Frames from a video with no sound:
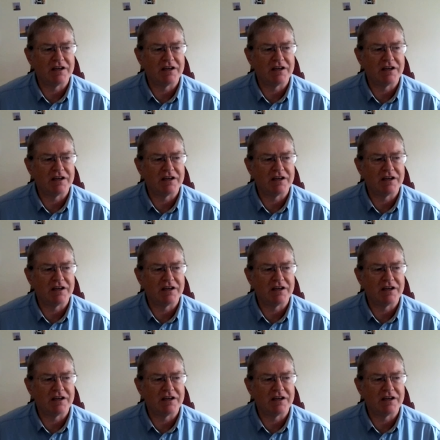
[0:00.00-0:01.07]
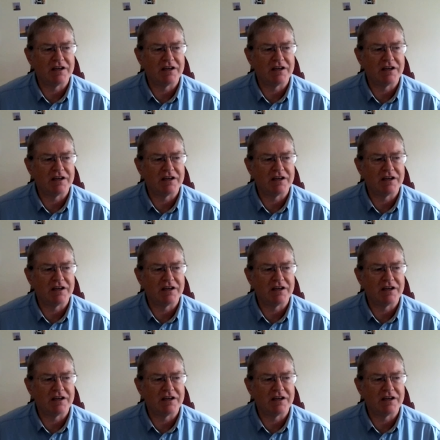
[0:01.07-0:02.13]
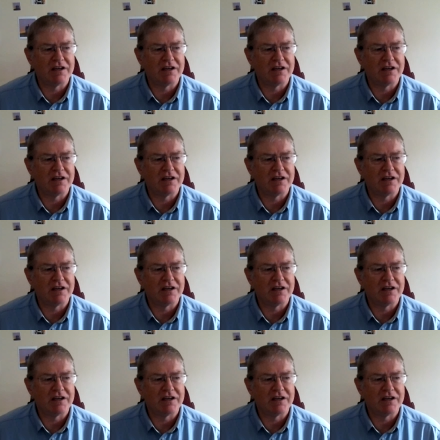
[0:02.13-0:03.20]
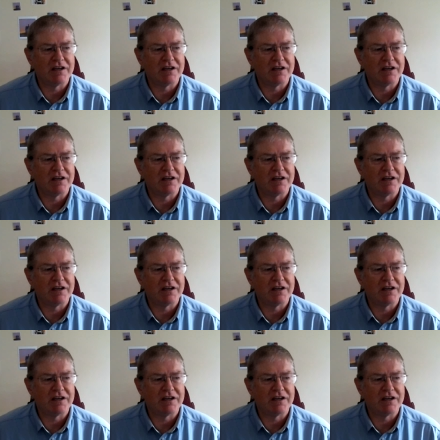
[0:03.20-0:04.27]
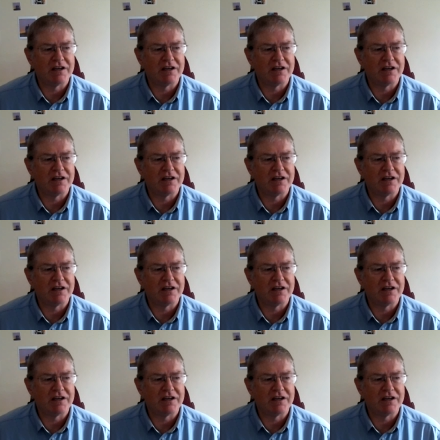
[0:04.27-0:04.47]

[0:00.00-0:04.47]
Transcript: The face doesn't move, so there is nothing to read.